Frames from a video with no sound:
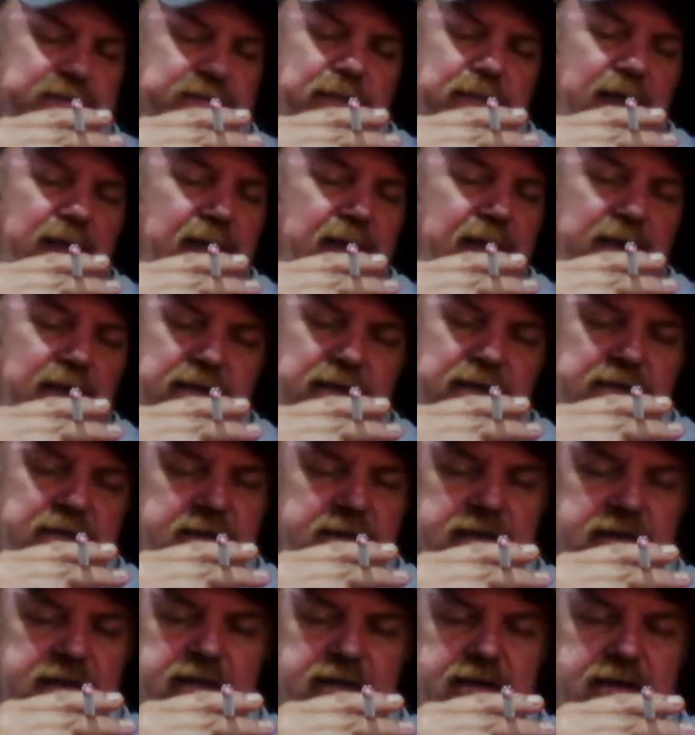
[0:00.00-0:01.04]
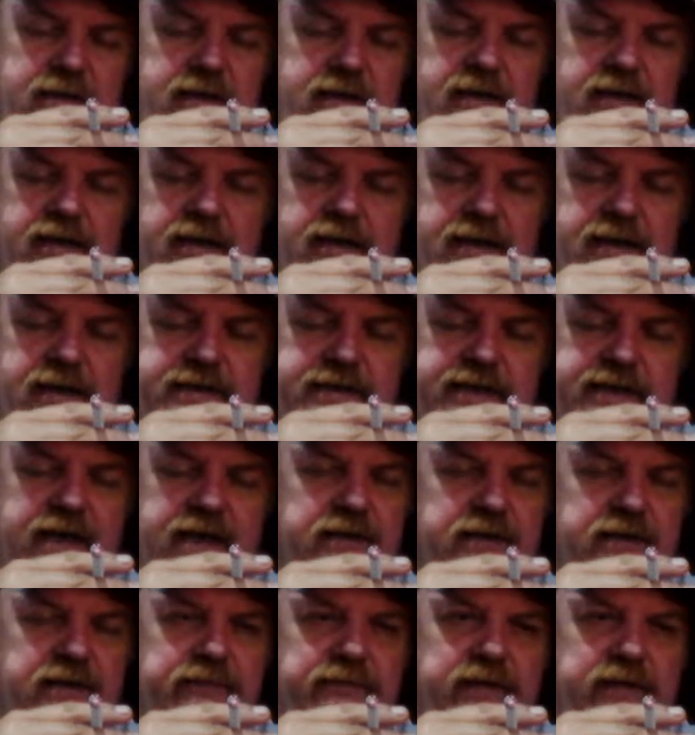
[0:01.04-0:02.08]
man, like I said
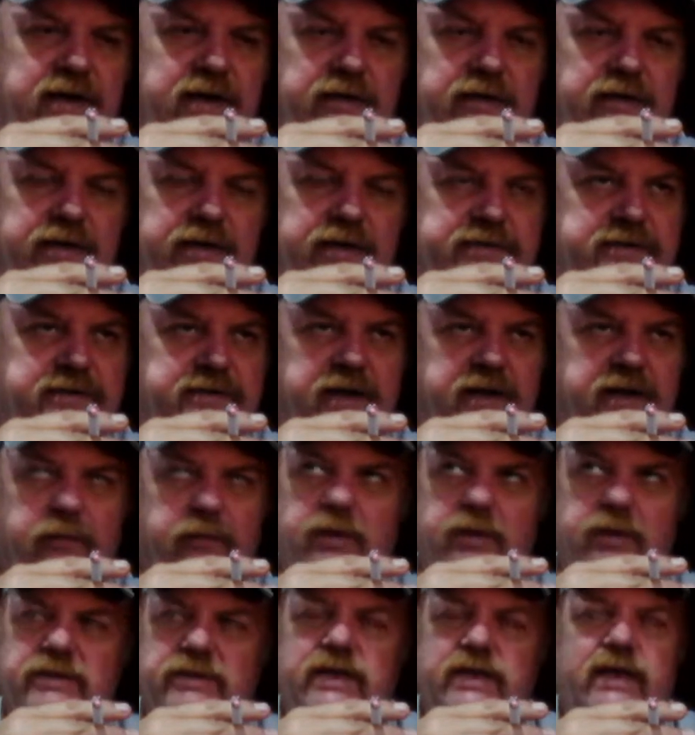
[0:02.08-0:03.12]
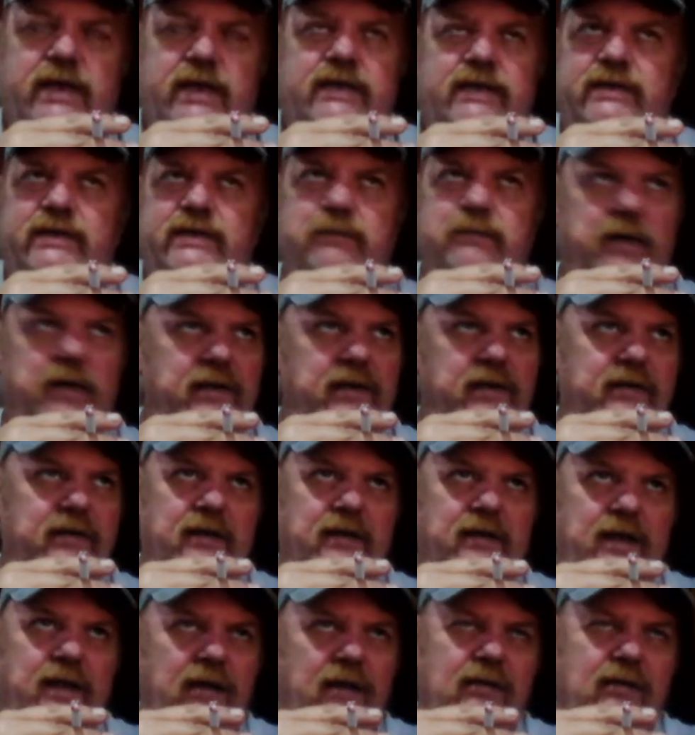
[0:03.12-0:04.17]
in the video yesterday, where's the easy button?
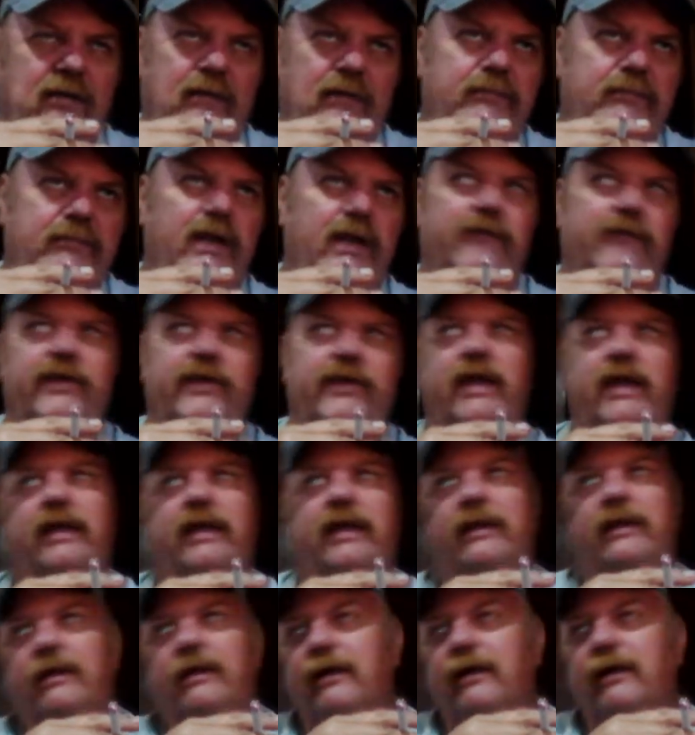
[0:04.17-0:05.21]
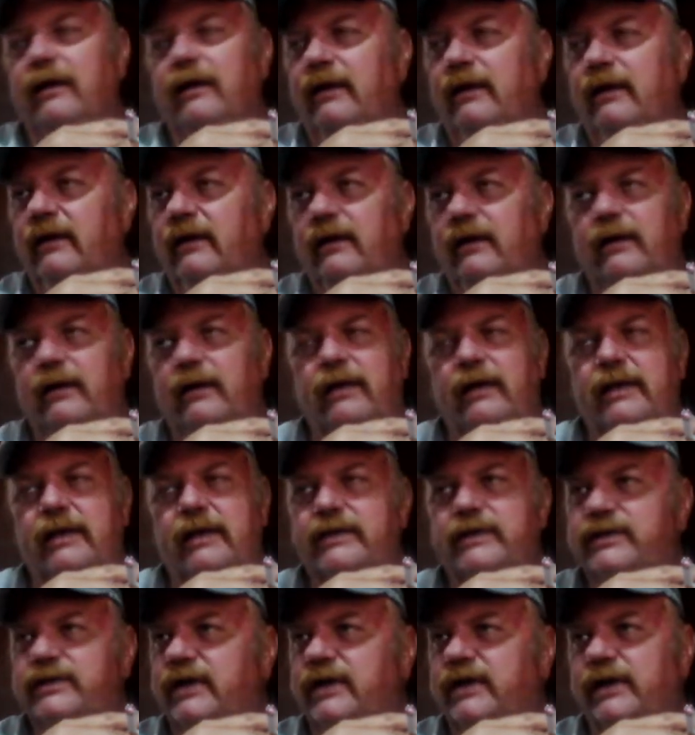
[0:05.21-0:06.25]
How come nothing
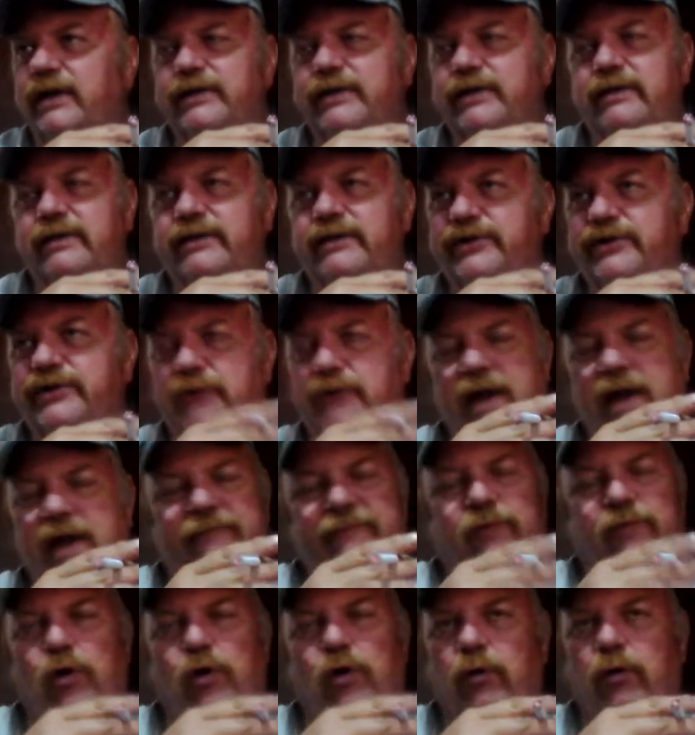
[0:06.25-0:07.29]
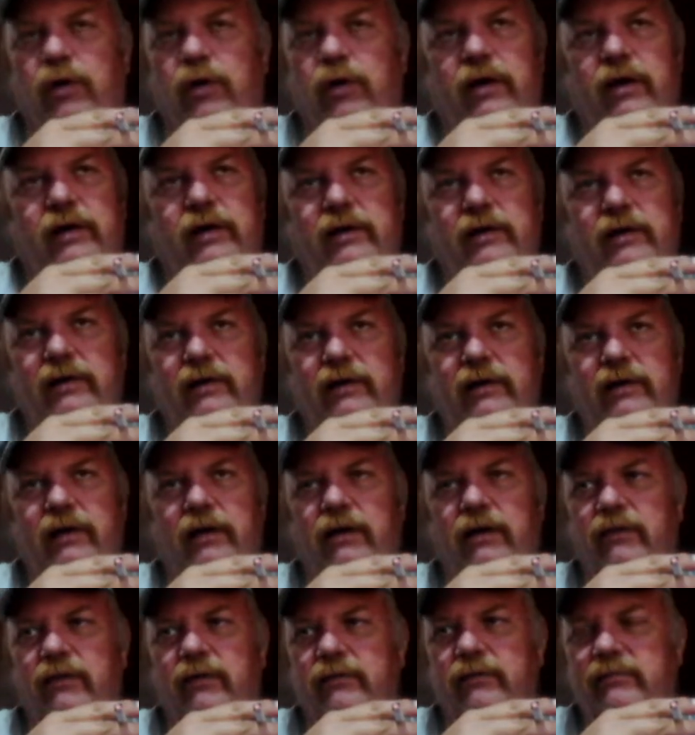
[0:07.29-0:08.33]
is just straightforward? You